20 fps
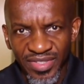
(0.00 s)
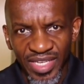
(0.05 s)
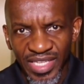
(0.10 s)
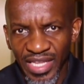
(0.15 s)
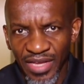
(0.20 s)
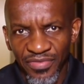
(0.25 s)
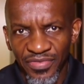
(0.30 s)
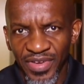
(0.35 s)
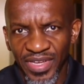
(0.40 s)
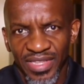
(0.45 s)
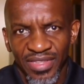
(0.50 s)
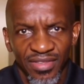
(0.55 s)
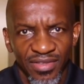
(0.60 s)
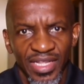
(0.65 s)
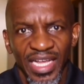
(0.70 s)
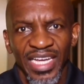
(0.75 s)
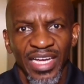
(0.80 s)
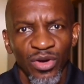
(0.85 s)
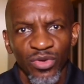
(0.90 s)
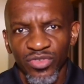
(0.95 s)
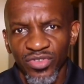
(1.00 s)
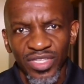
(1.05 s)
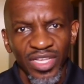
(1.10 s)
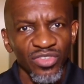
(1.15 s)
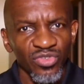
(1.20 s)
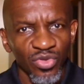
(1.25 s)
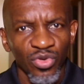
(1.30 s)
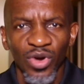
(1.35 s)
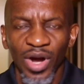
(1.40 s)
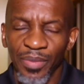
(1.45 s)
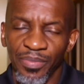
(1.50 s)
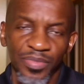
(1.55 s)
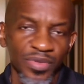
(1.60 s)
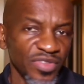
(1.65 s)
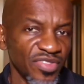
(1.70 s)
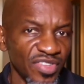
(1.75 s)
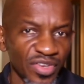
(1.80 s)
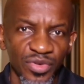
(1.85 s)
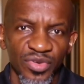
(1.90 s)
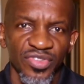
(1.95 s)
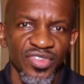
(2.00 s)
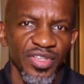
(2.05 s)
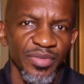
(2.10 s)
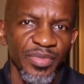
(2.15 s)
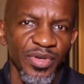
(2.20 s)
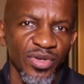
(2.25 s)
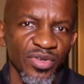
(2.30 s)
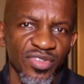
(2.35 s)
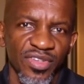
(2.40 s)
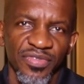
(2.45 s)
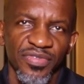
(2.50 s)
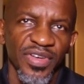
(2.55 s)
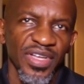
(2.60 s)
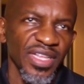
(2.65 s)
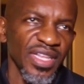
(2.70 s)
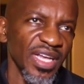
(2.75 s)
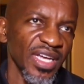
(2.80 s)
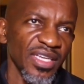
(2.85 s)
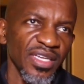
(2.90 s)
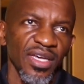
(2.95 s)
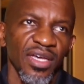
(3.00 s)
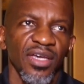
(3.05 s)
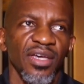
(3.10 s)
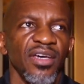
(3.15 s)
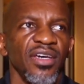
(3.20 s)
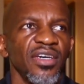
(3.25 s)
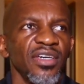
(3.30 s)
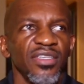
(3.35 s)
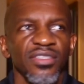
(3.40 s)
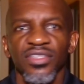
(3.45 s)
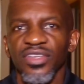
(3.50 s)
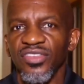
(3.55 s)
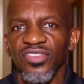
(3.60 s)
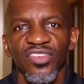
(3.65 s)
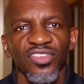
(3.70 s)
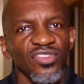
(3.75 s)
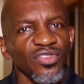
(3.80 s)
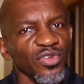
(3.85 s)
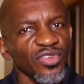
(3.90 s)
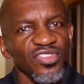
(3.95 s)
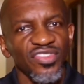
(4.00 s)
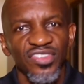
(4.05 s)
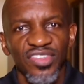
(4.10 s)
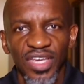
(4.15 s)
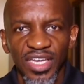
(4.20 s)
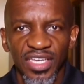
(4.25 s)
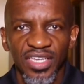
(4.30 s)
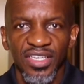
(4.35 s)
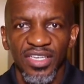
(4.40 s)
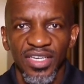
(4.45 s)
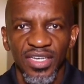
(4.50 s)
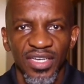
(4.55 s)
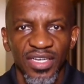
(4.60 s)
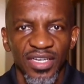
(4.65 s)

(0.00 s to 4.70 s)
and I felt like I was gonna throw up, seriously, because I felt like this is so sick